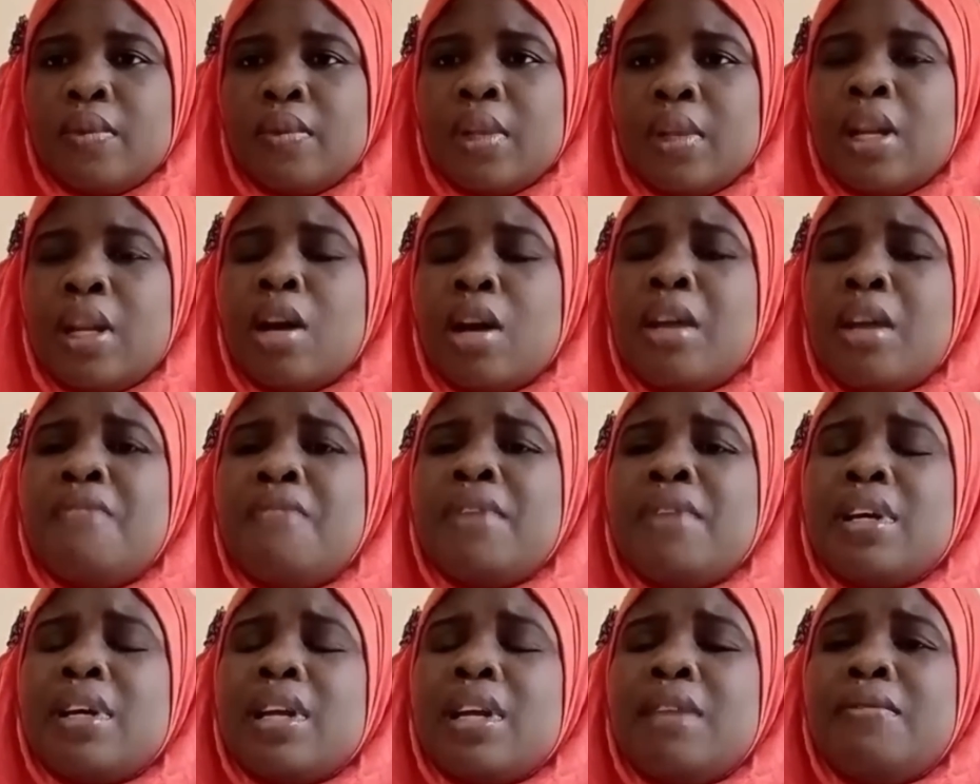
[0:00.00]
Now,
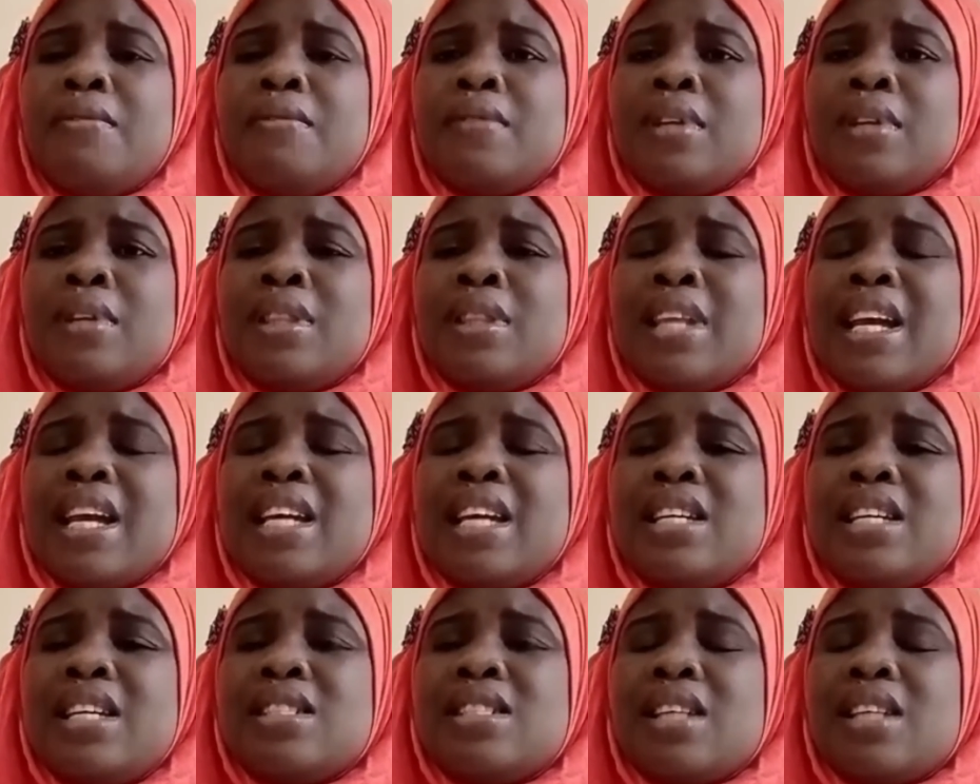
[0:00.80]
if there
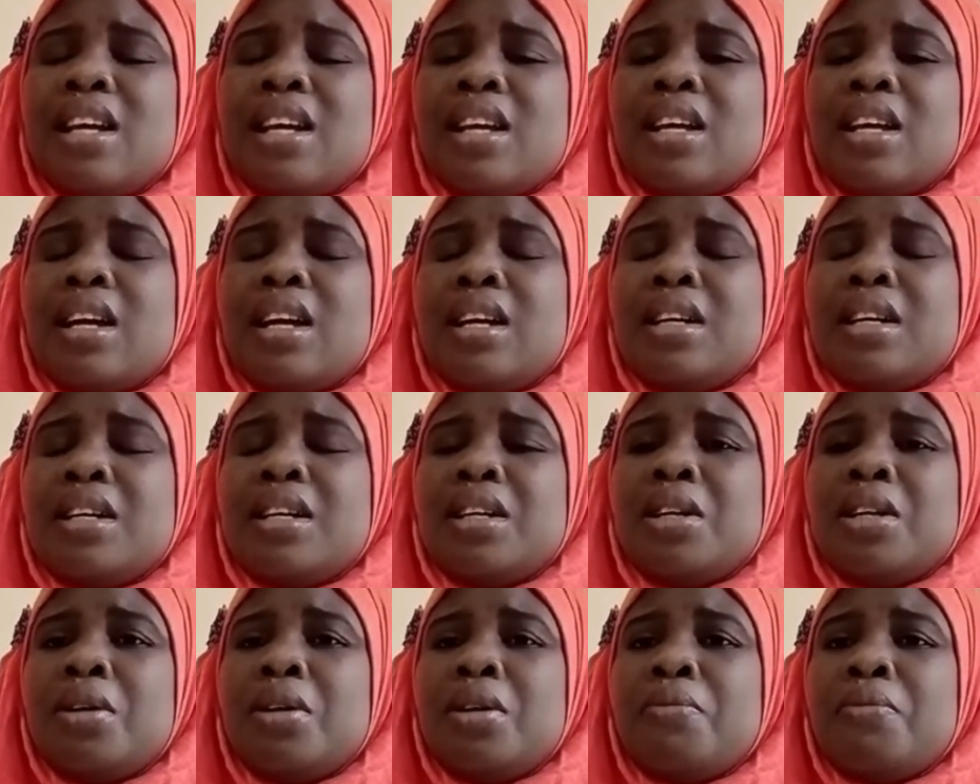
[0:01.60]
is
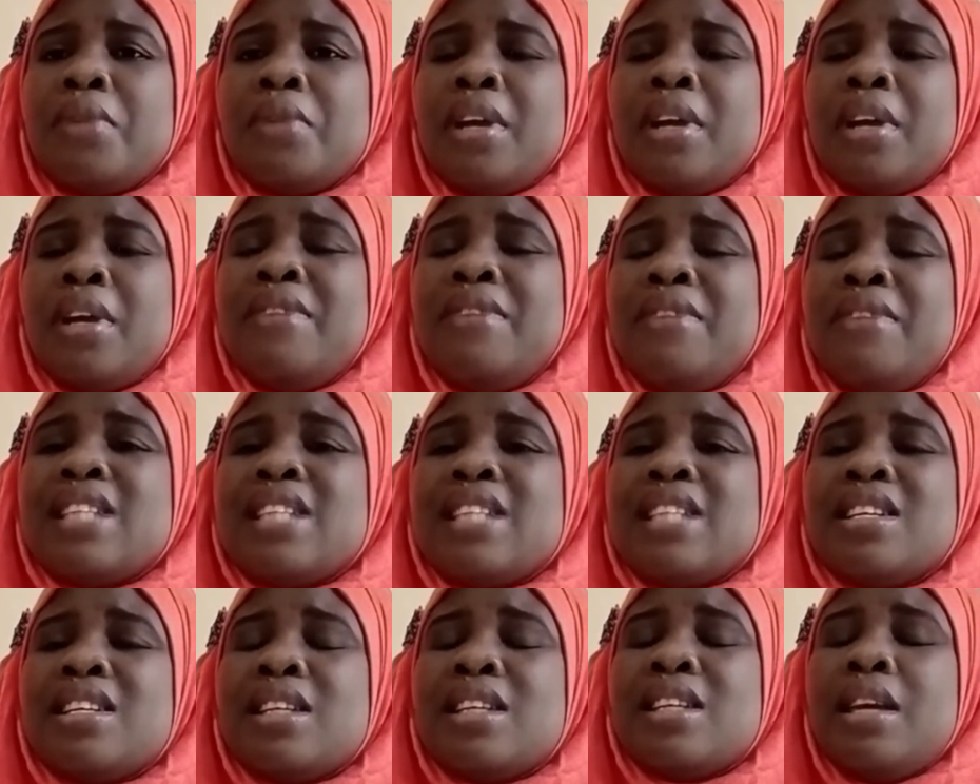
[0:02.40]

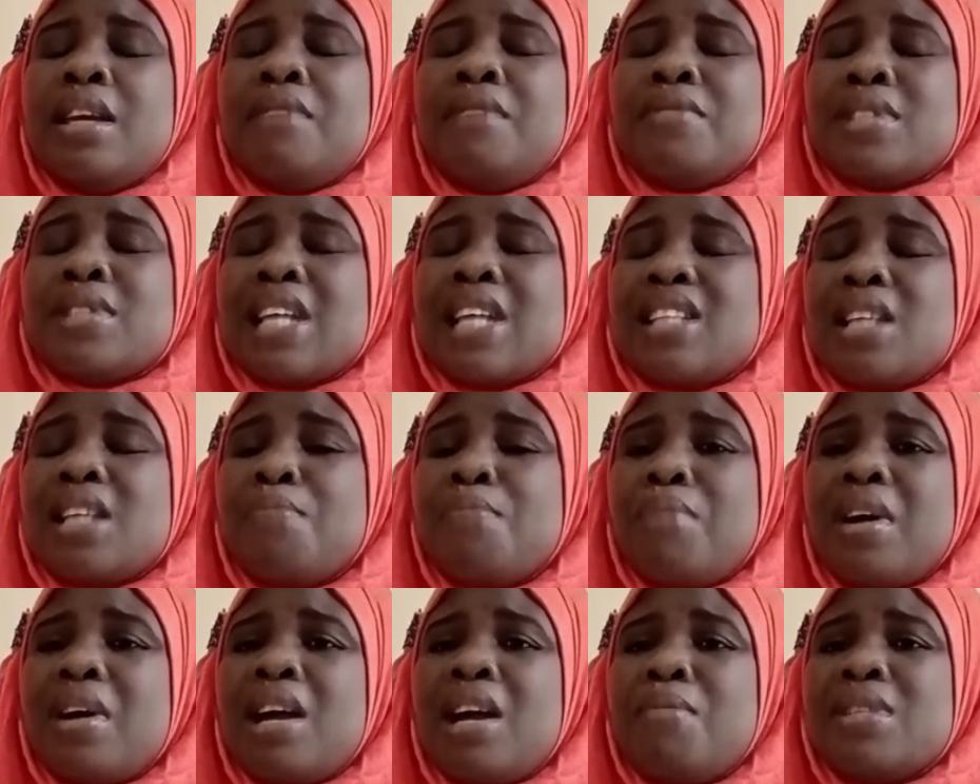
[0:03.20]
if certain
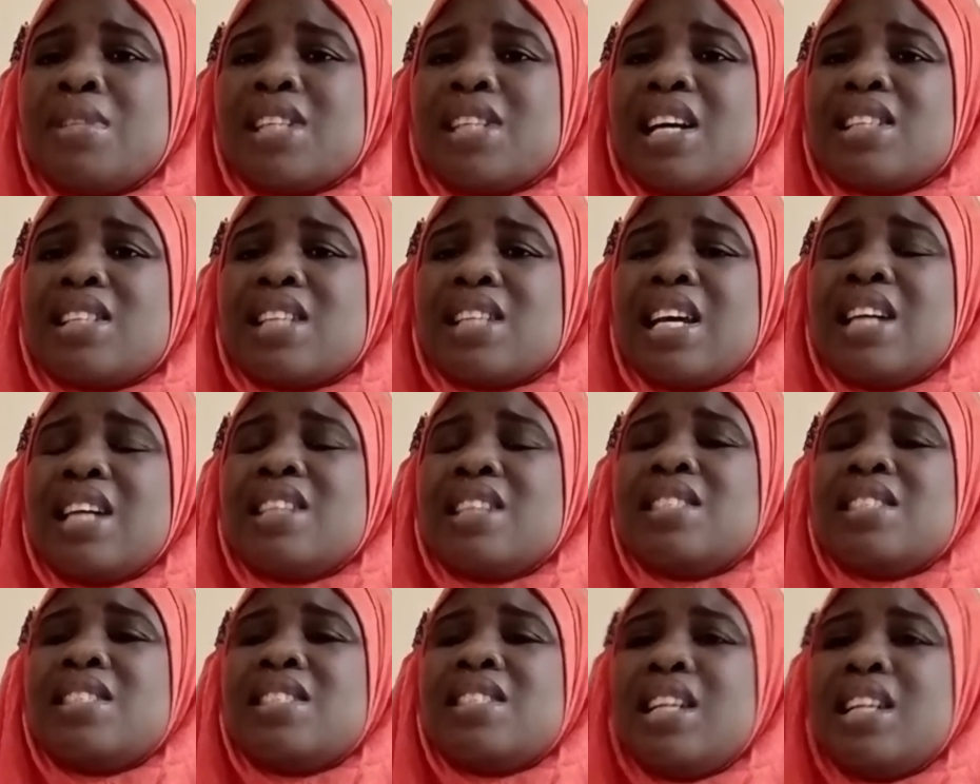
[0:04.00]
parameters
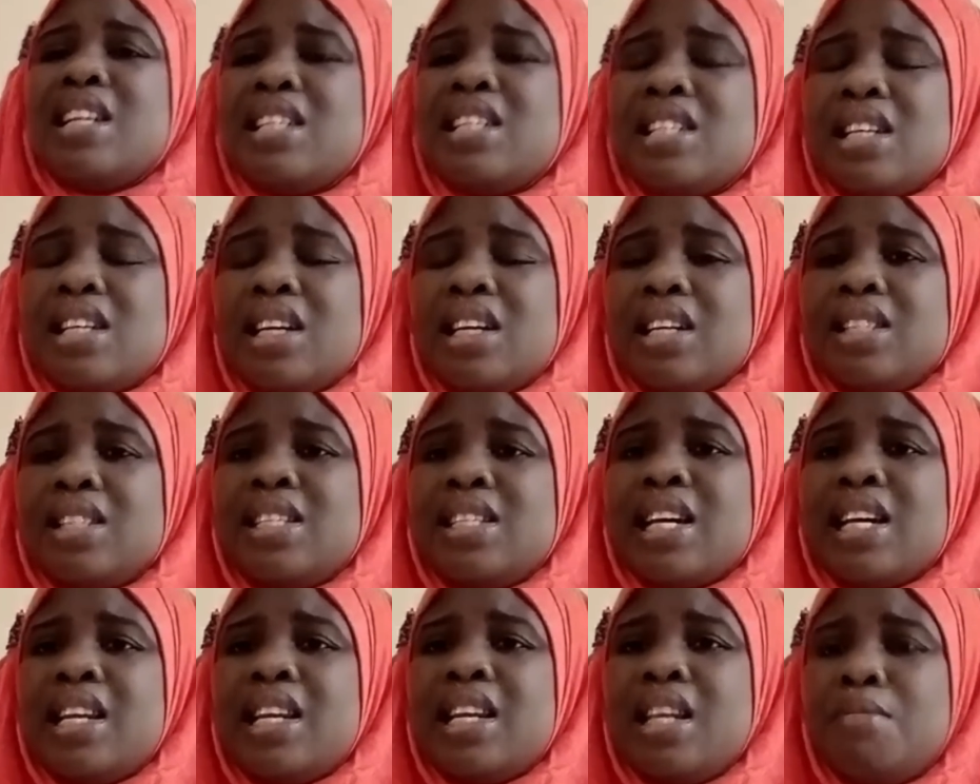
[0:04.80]
exceed
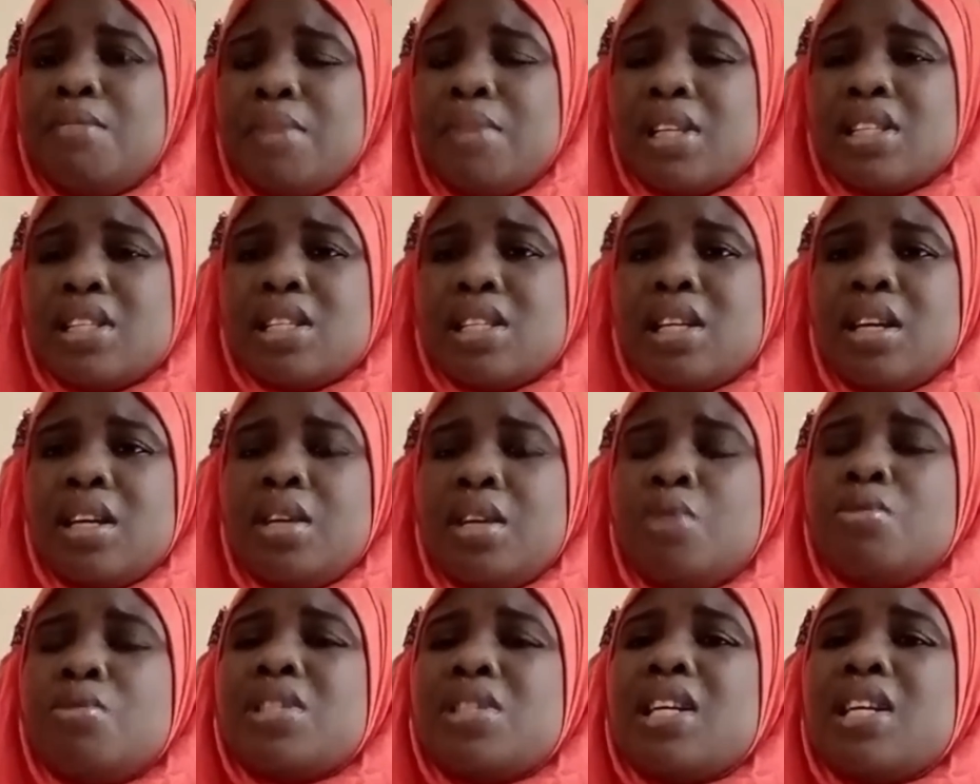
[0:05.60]
their limits,
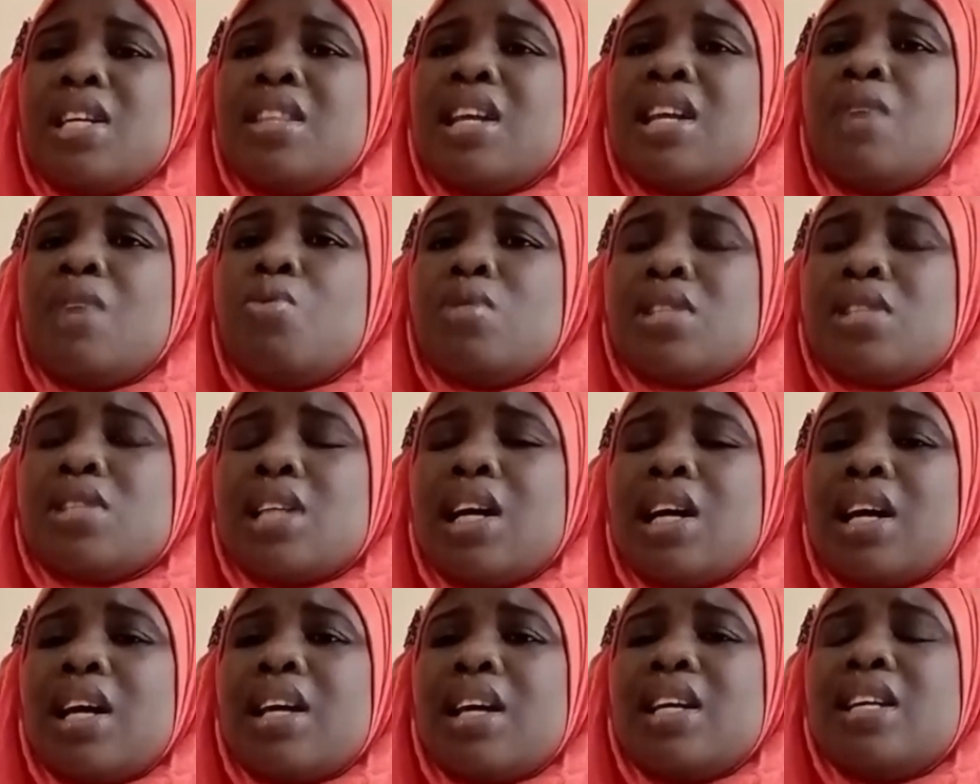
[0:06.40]
you say that
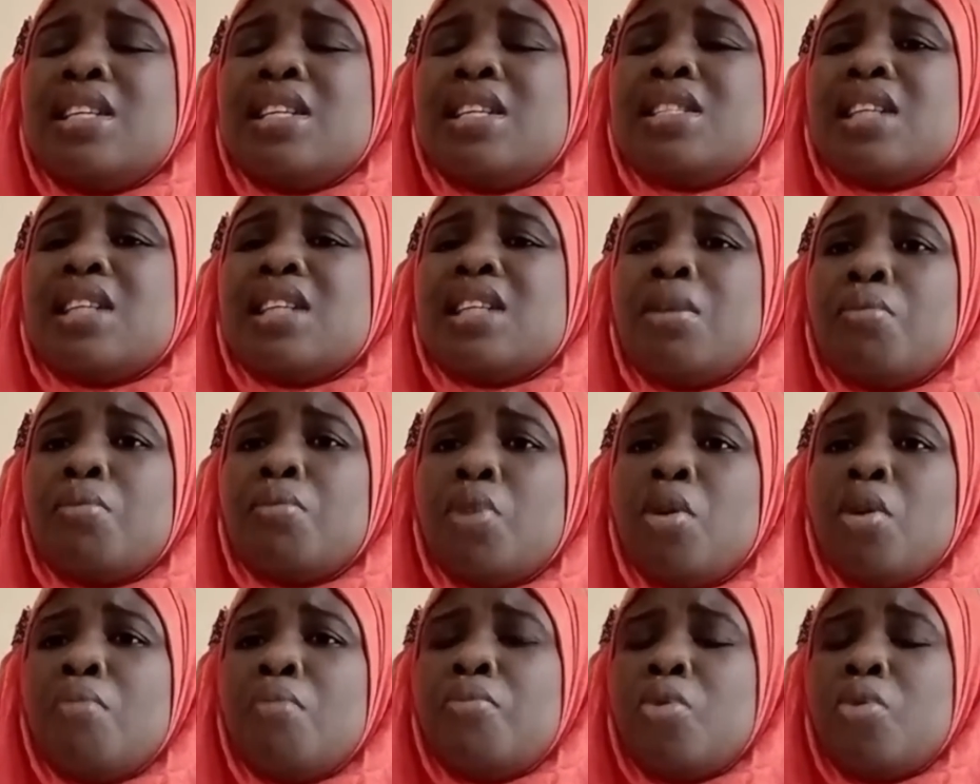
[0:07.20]
water is
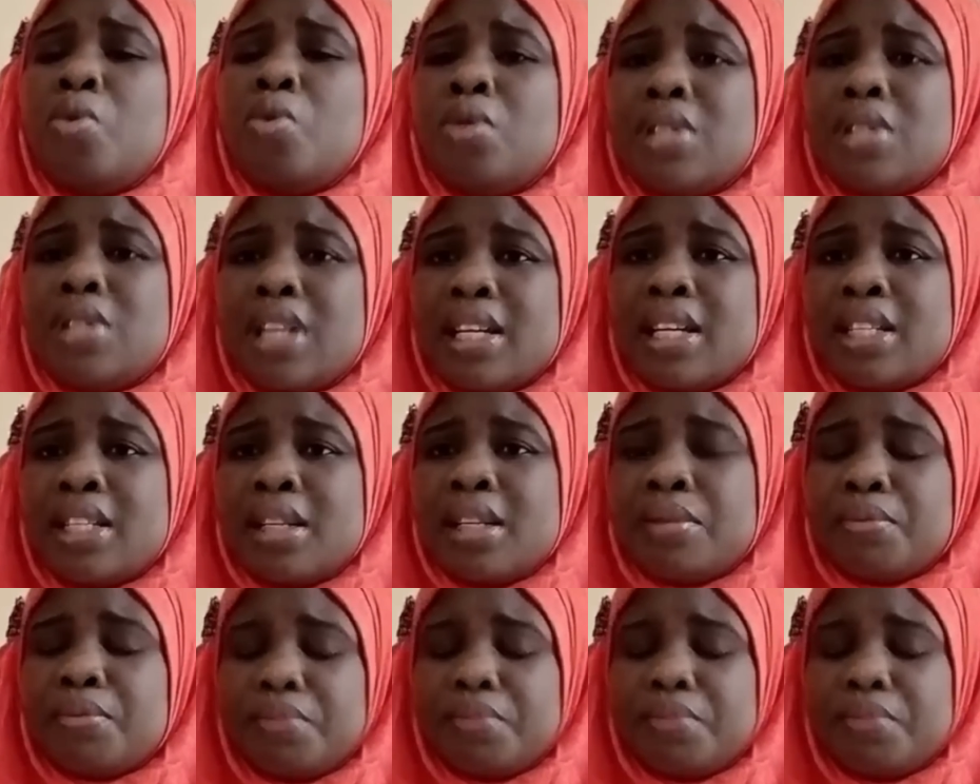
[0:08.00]
polluted.